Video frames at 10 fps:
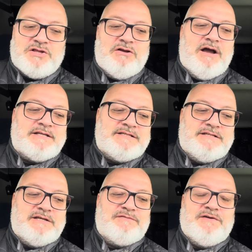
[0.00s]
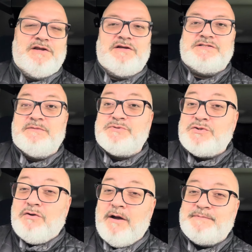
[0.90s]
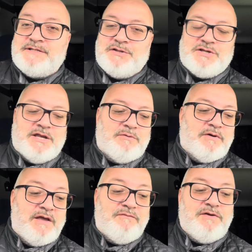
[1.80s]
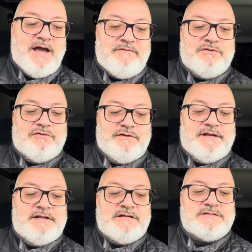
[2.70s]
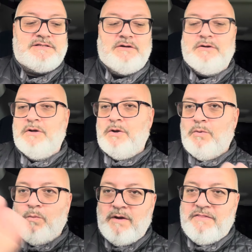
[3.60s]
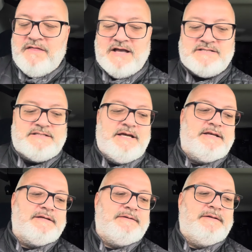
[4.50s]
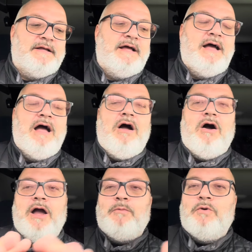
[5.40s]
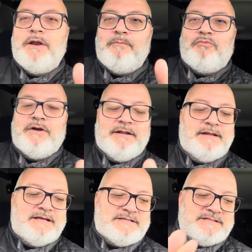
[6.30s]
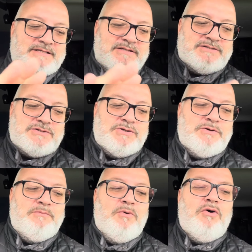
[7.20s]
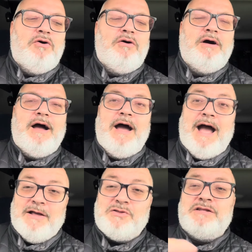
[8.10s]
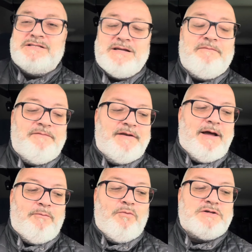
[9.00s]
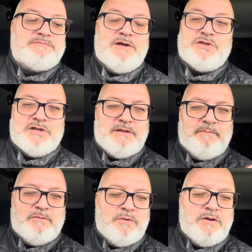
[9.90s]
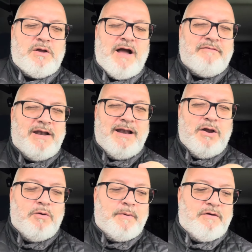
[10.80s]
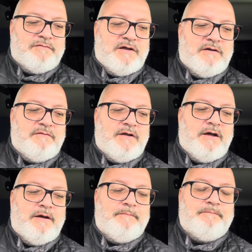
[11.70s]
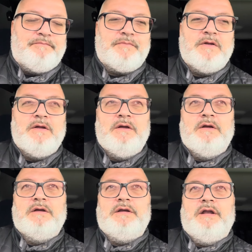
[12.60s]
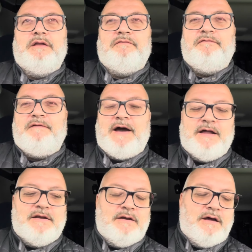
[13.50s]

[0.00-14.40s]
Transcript: a like to this video and subscribe to the channel if you haven't already done so. With that said, I want to bring this to more, actually something that was mentioned, but we covered a little bit of the, the fan